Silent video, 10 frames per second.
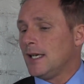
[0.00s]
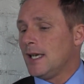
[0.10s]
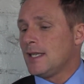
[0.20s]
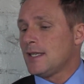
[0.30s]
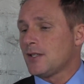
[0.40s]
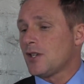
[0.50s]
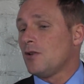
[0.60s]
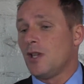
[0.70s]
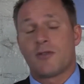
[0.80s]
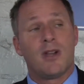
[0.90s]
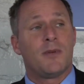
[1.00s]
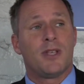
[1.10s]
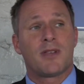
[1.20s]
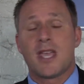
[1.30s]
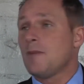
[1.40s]
And I totally agree with
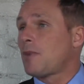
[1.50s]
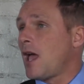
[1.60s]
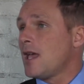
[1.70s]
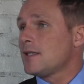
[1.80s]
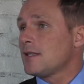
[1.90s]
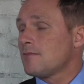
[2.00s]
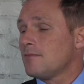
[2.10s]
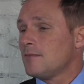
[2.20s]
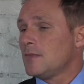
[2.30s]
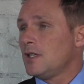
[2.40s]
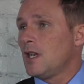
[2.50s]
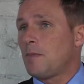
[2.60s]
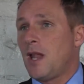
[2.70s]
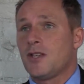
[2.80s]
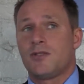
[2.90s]
you. Key players.
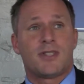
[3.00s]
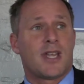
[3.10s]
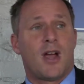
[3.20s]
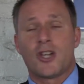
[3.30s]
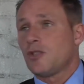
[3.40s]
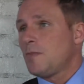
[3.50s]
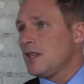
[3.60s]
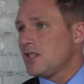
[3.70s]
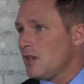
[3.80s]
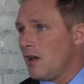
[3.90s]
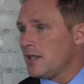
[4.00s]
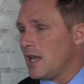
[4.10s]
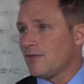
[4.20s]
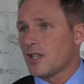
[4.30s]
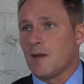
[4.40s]
Players who say, I should be in the starting
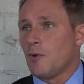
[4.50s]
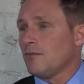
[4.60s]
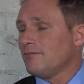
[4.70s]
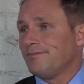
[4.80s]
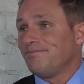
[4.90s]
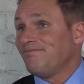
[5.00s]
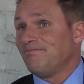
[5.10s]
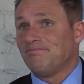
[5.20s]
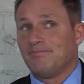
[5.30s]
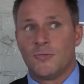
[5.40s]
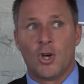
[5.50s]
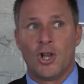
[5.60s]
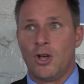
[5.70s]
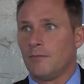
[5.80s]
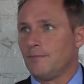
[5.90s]
11, come on. Not a
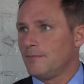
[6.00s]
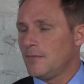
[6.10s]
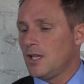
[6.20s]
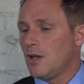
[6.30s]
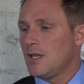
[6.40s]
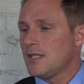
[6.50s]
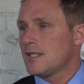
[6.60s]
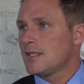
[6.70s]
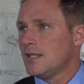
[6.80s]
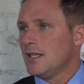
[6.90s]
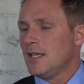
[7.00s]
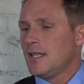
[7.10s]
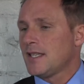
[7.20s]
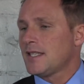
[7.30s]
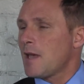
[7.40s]
lot.
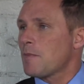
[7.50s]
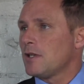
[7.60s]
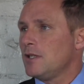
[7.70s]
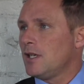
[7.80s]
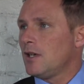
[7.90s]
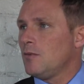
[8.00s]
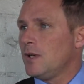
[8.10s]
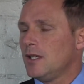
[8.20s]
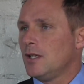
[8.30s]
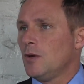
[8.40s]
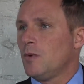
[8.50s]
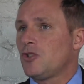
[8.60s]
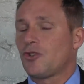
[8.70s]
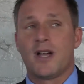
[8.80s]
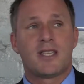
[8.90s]
It doesn't happen. We
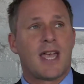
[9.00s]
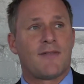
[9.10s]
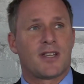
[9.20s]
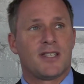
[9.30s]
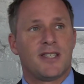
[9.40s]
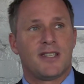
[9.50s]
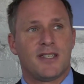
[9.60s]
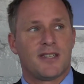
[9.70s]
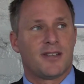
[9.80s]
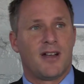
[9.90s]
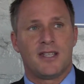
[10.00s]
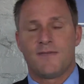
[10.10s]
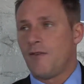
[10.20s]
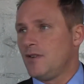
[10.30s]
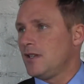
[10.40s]
tried to have a consistent side. It's
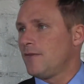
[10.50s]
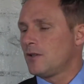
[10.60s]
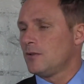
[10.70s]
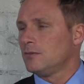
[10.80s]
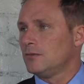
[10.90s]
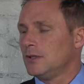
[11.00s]
very difficult.